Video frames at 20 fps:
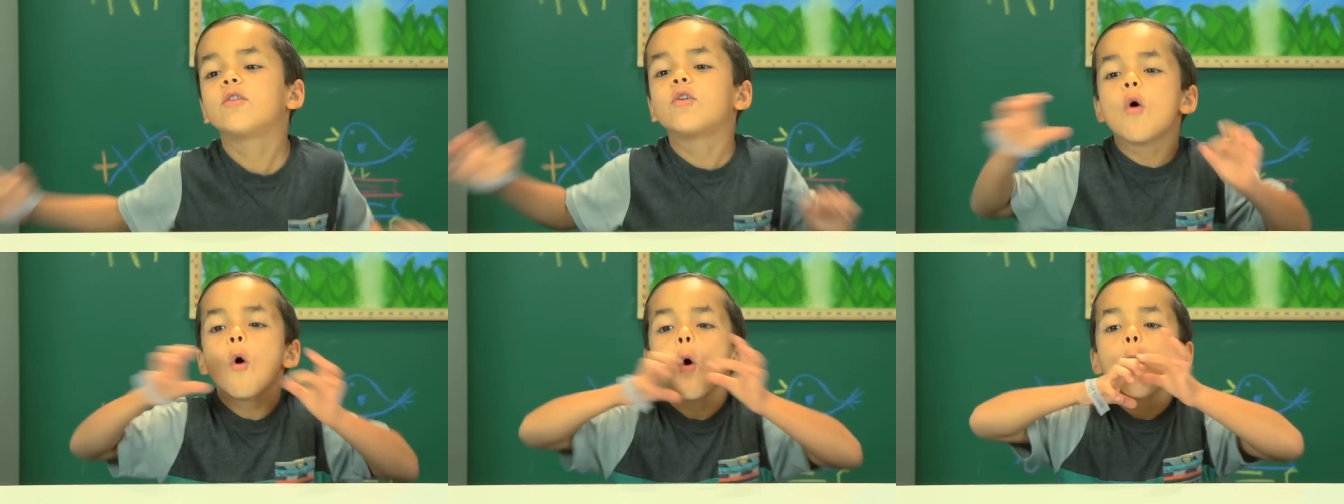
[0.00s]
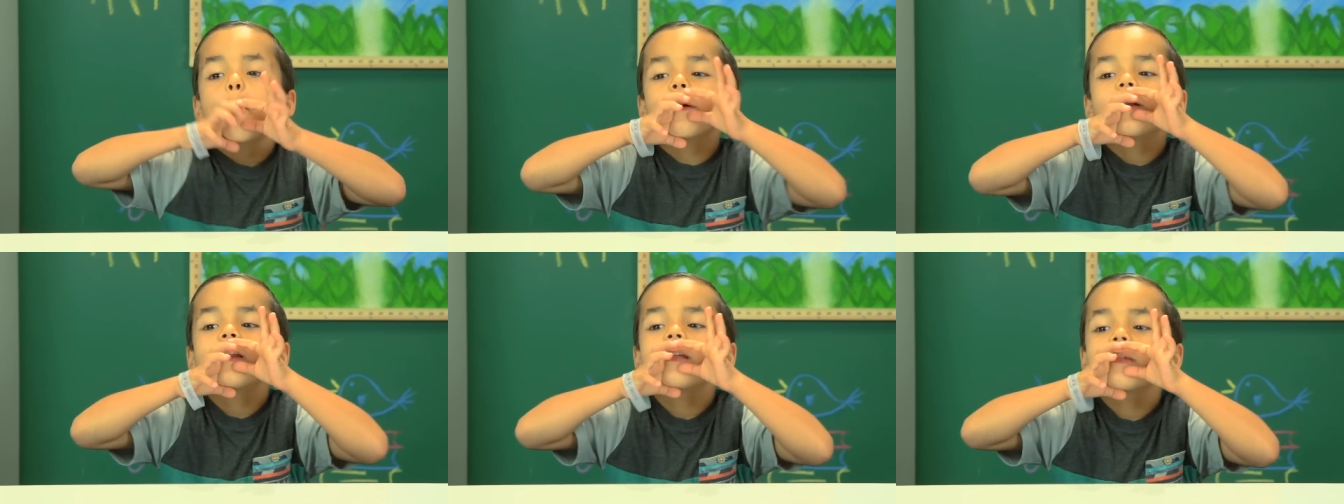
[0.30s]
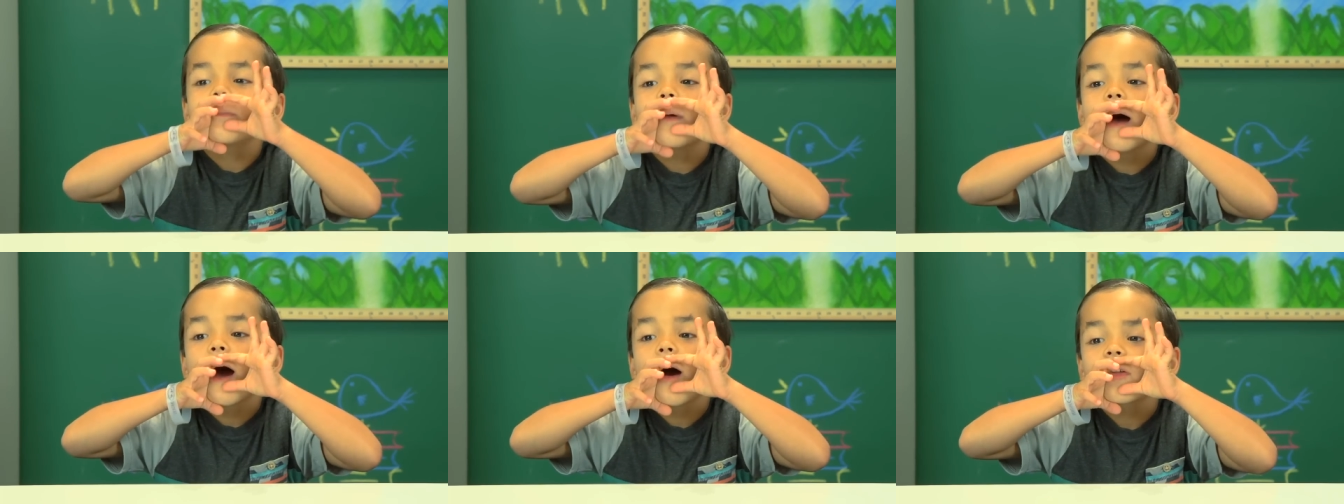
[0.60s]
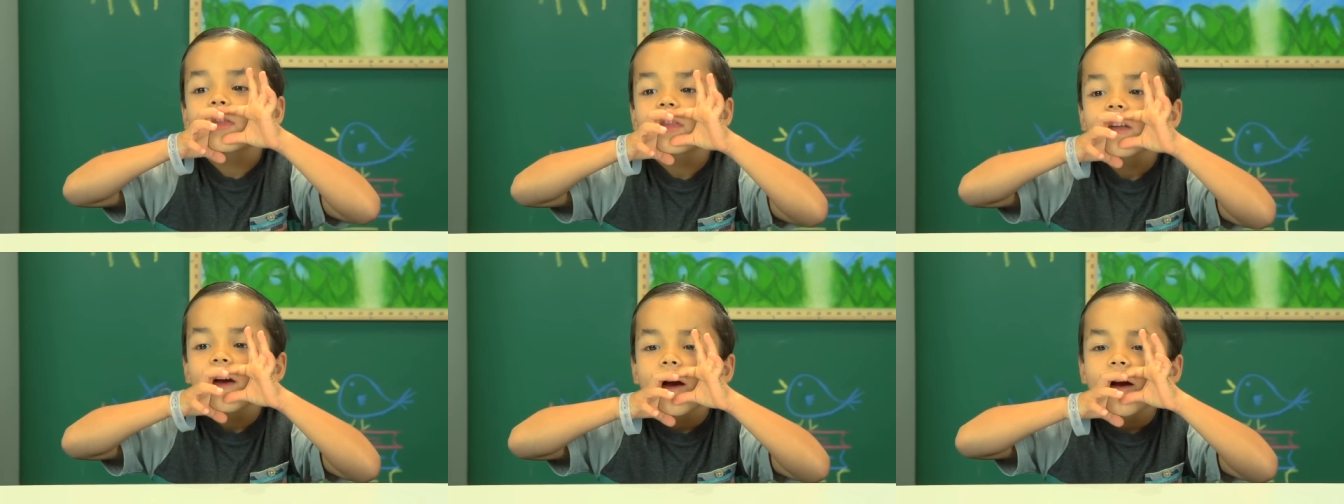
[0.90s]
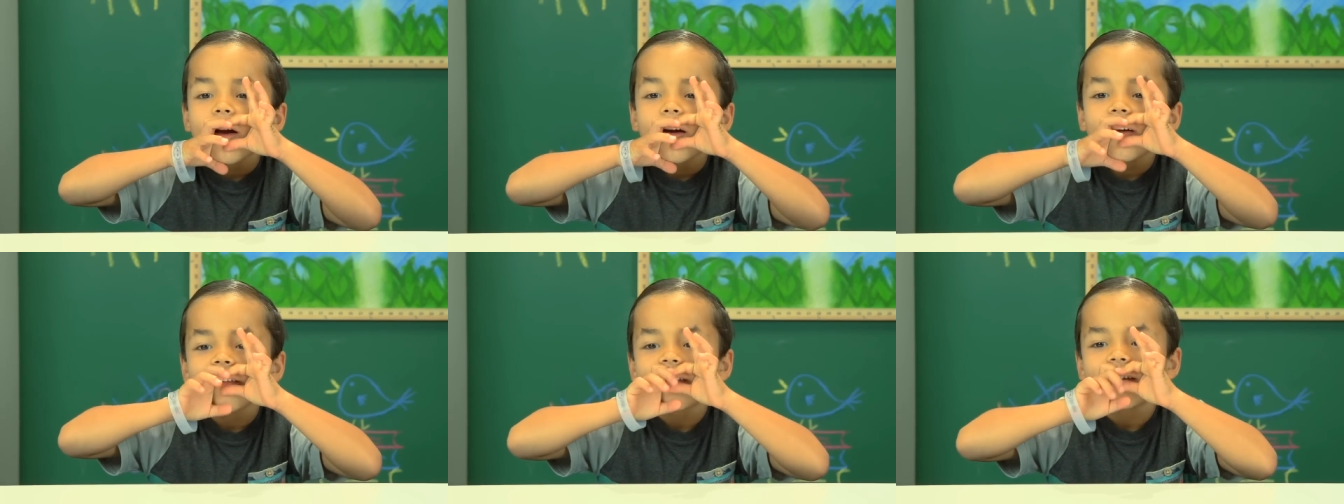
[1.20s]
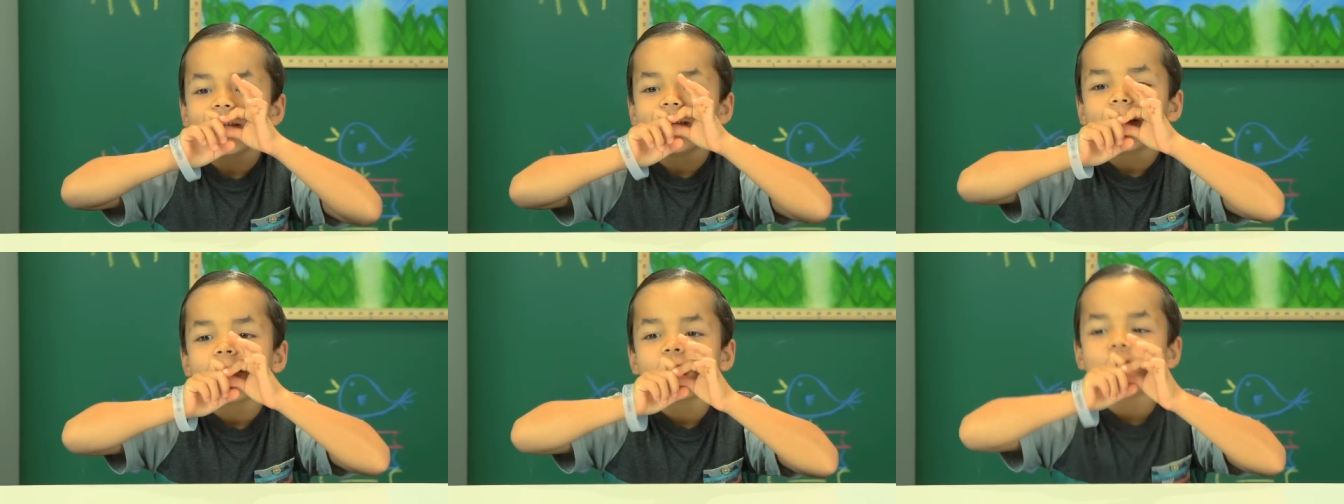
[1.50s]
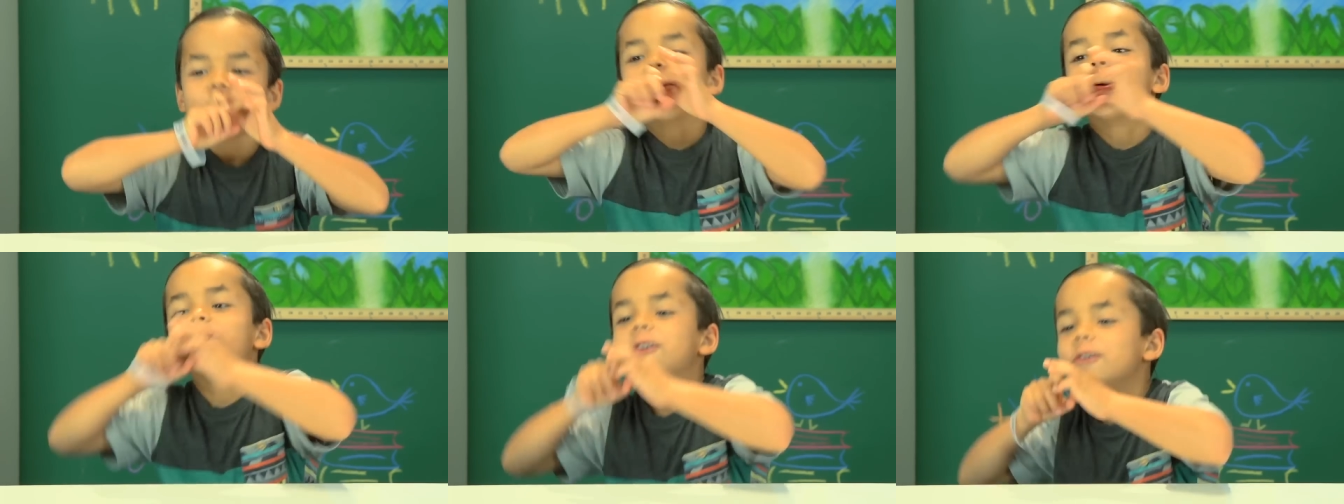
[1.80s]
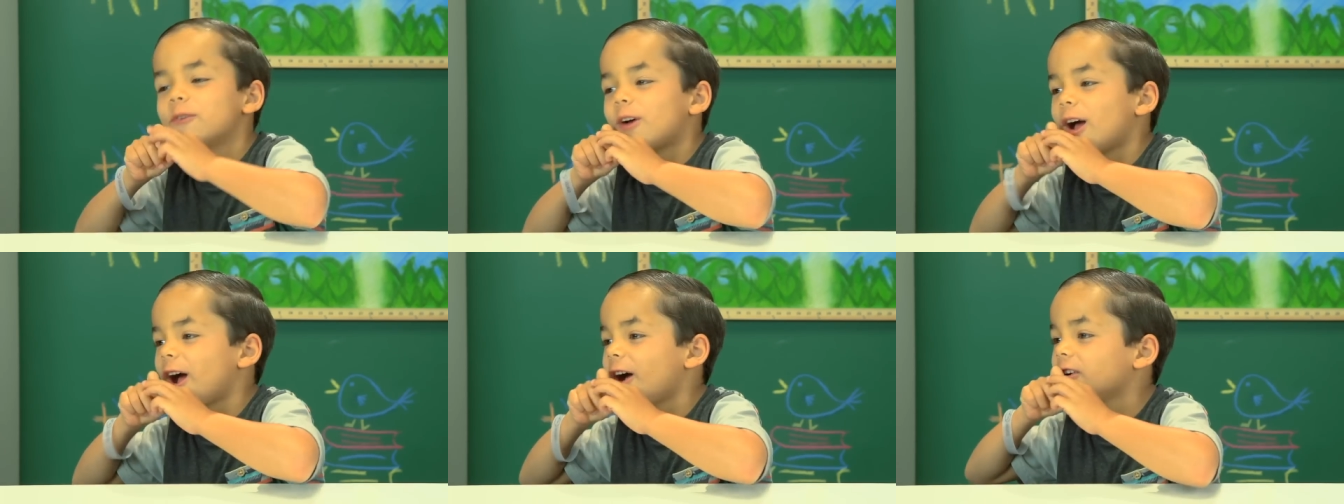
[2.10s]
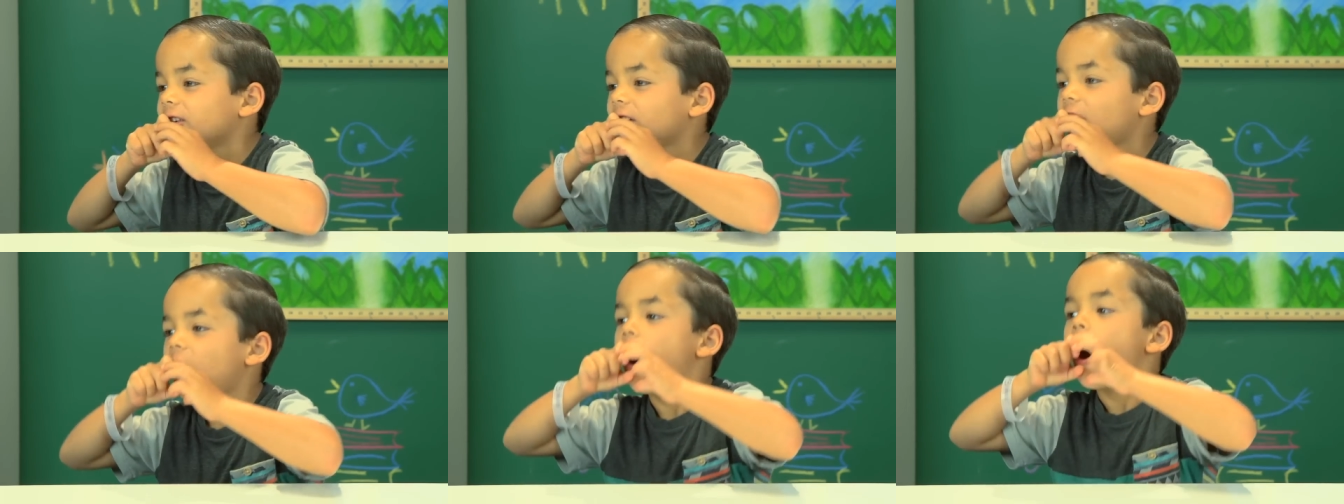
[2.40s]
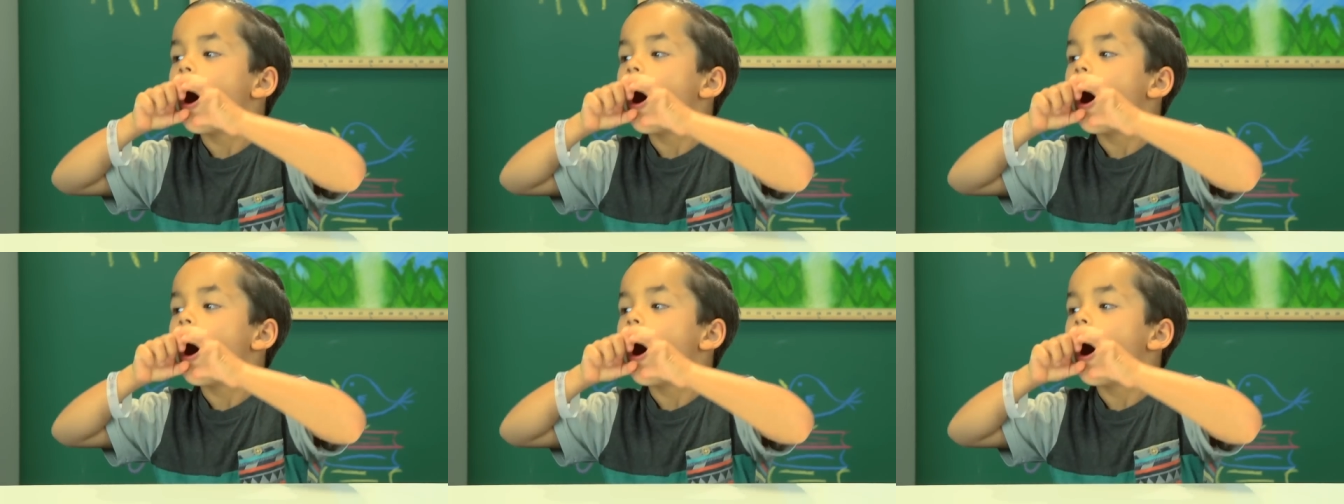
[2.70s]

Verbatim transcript: gonna open his mouth, gonna turn around,